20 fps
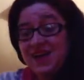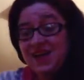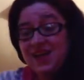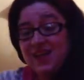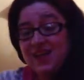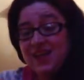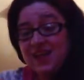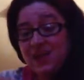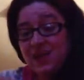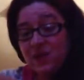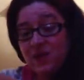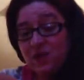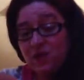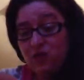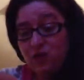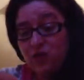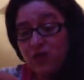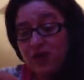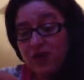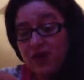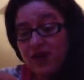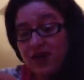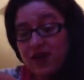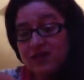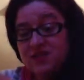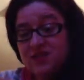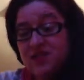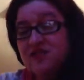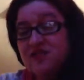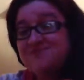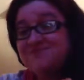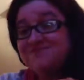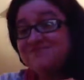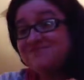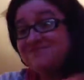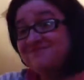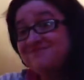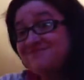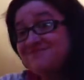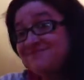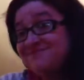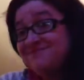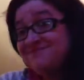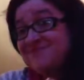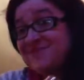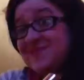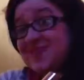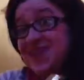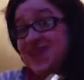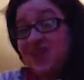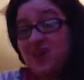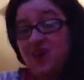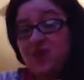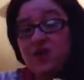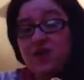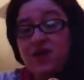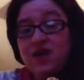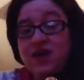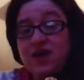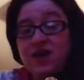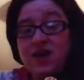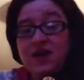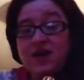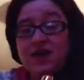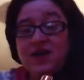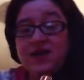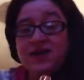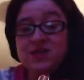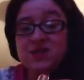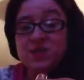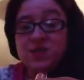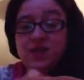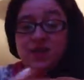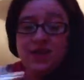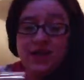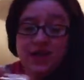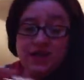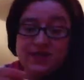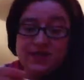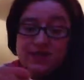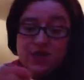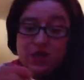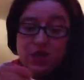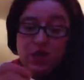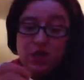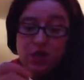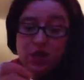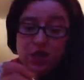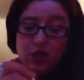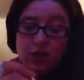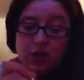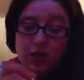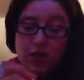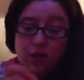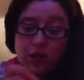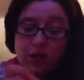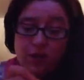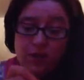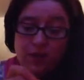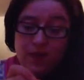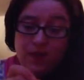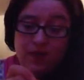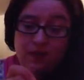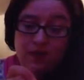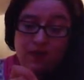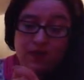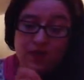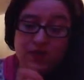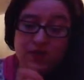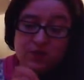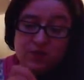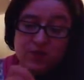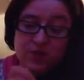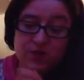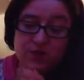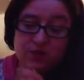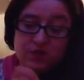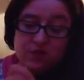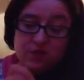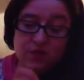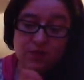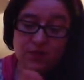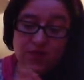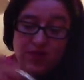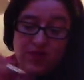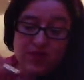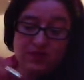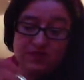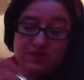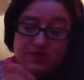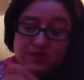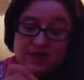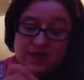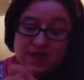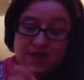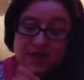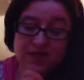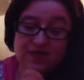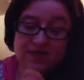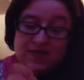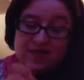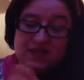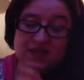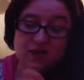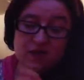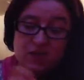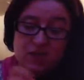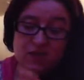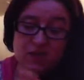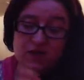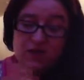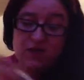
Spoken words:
light went up there, so there you go. Next one is Lollipop, and I'm running a space on my hand, and this one